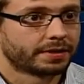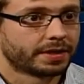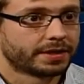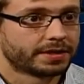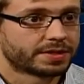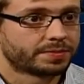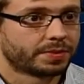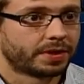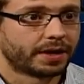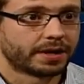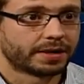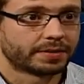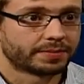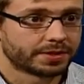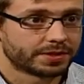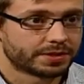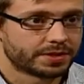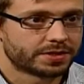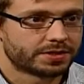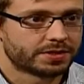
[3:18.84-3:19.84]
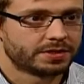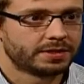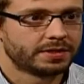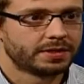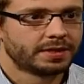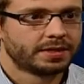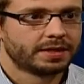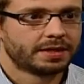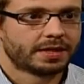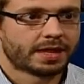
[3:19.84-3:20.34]
Online Spying
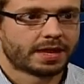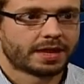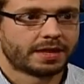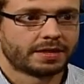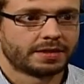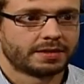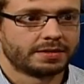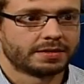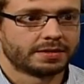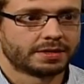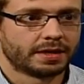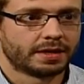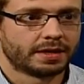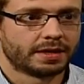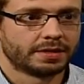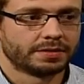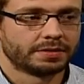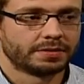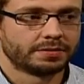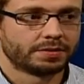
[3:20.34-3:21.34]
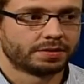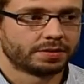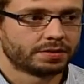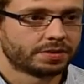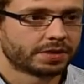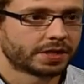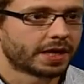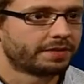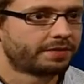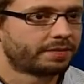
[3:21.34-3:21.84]
petition, and
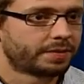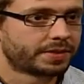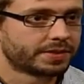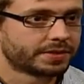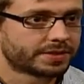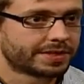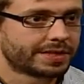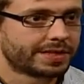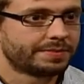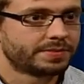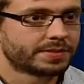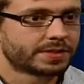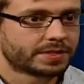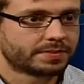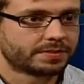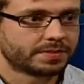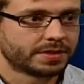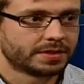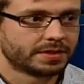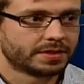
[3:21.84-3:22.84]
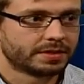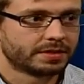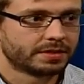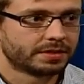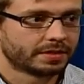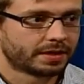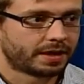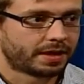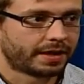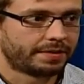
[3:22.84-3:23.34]
uh, the government seems to
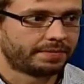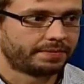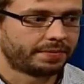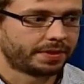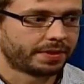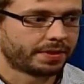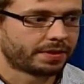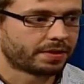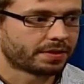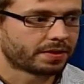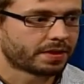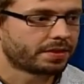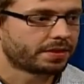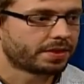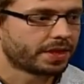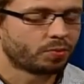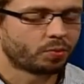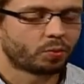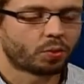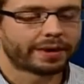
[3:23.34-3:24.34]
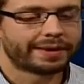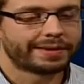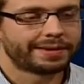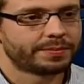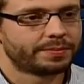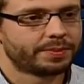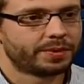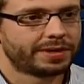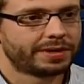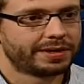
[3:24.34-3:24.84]
be, um, th- they
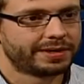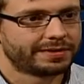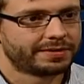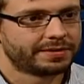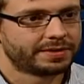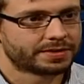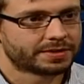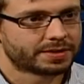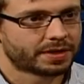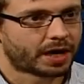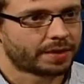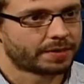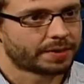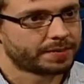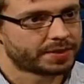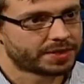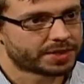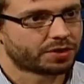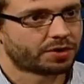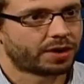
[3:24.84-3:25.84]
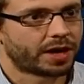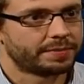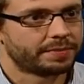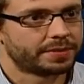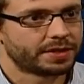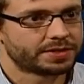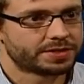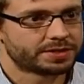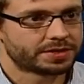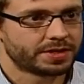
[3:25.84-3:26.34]
wanted to put it in this omnibus
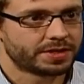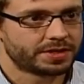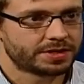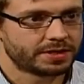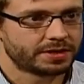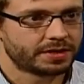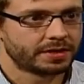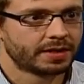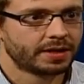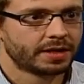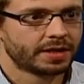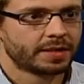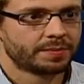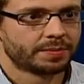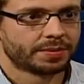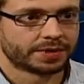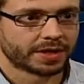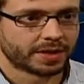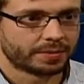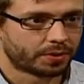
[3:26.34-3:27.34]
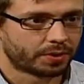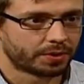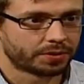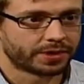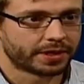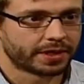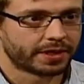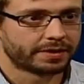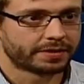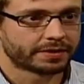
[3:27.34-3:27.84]
crime legislation, but
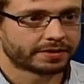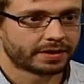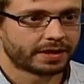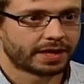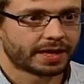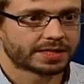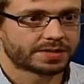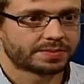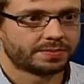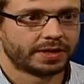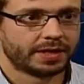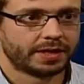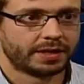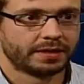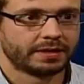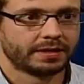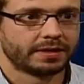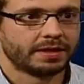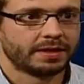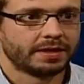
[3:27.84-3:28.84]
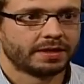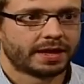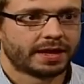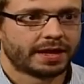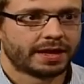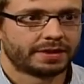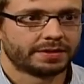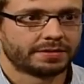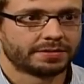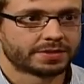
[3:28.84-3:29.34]
they pulled it out at the last minute
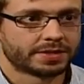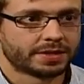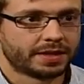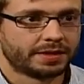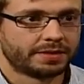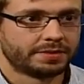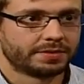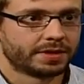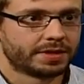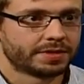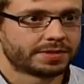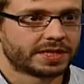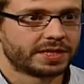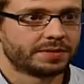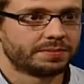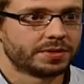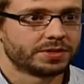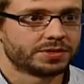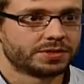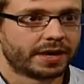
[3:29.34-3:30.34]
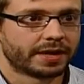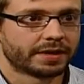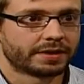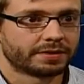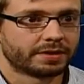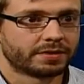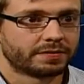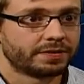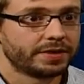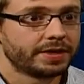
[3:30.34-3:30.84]
and and they seem to be
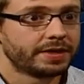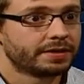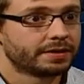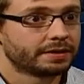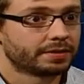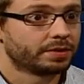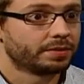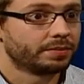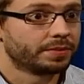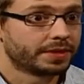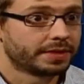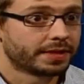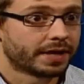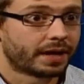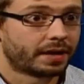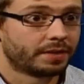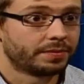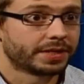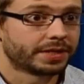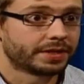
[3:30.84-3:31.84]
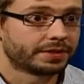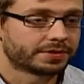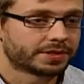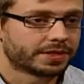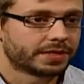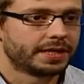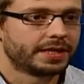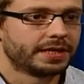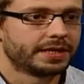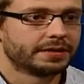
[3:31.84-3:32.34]
dragging their feet a little bit now
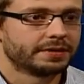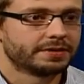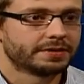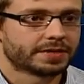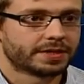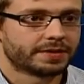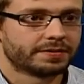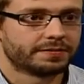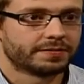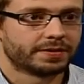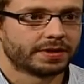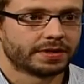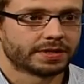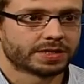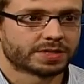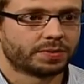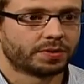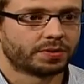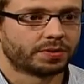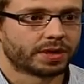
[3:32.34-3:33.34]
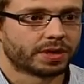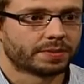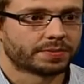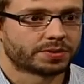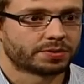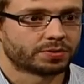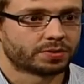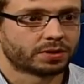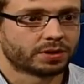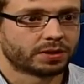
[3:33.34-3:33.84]
because Canadians have uh,
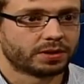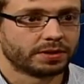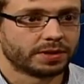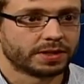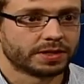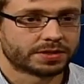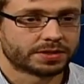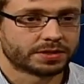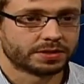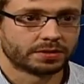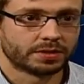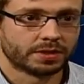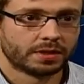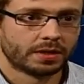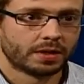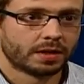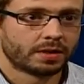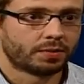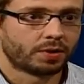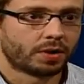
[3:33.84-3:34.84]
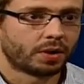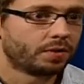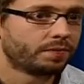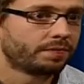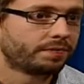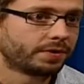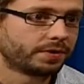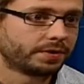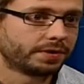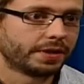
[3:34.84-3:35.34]
spoken up so clearly. So
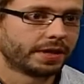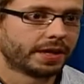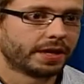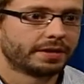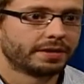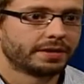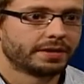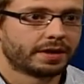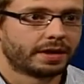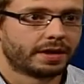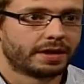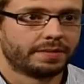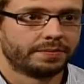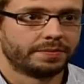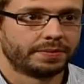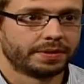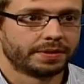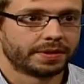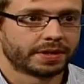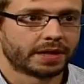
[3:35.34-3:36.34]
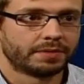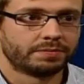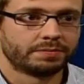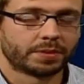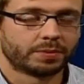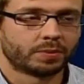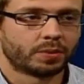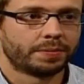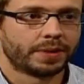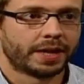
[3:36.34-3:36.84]
we're hopeful that um,
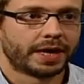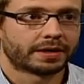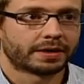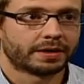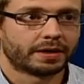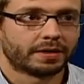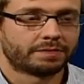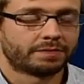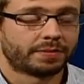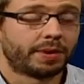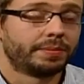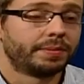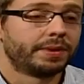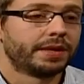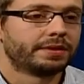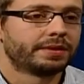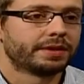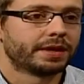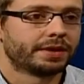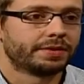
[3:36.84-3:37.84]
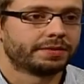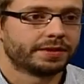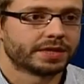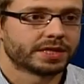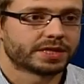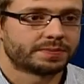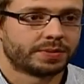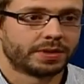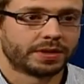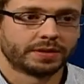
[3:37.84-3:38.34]
the government will back off permanently
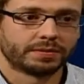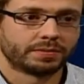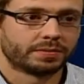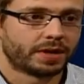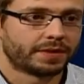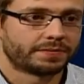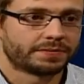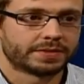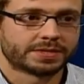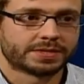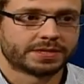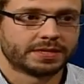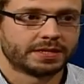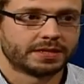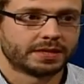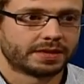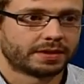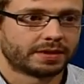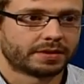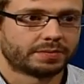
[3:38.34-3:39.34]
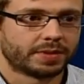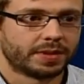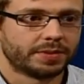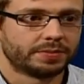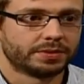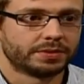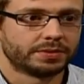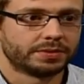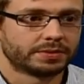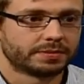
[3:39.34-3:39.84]
on this, but we'll have to see. I
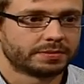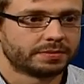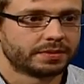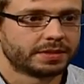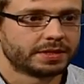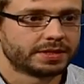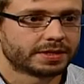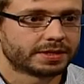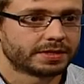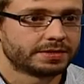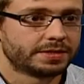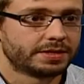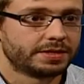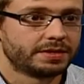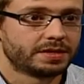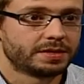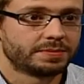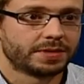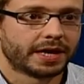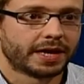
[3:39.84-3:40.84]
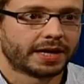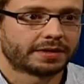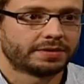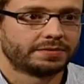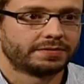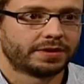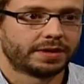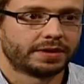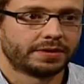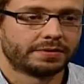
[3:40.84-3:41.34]
think people need to continue to
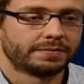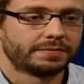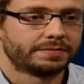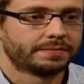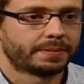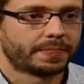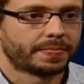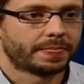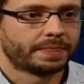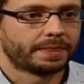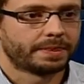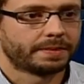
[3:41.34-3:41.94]
be active on it.